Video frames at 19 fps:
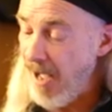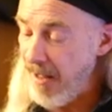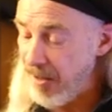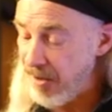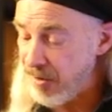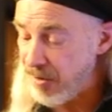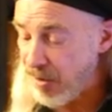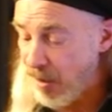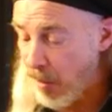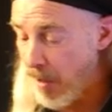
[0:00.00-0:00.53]

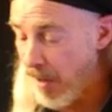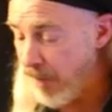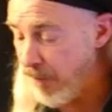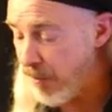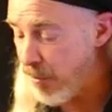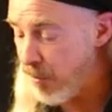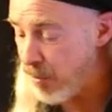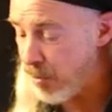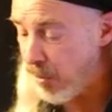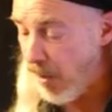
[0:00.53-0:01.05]
So if
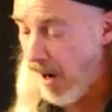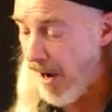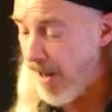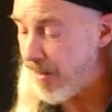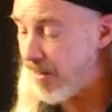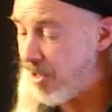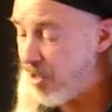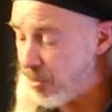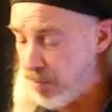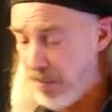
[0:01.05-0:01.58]
you try
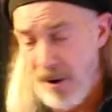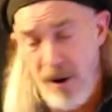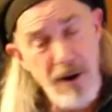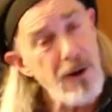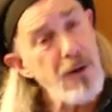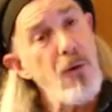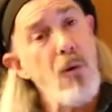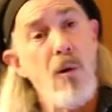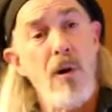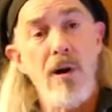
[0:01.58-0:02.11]
these bar
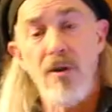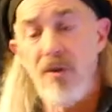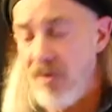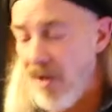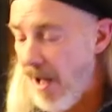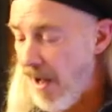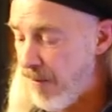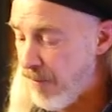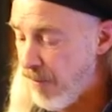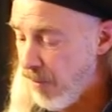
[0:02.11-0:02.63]
chords
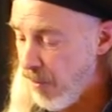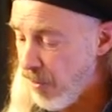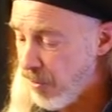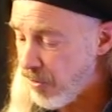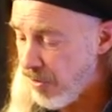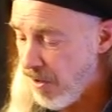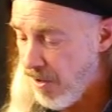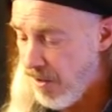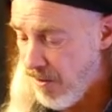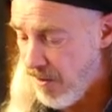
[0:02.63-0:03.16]
at first,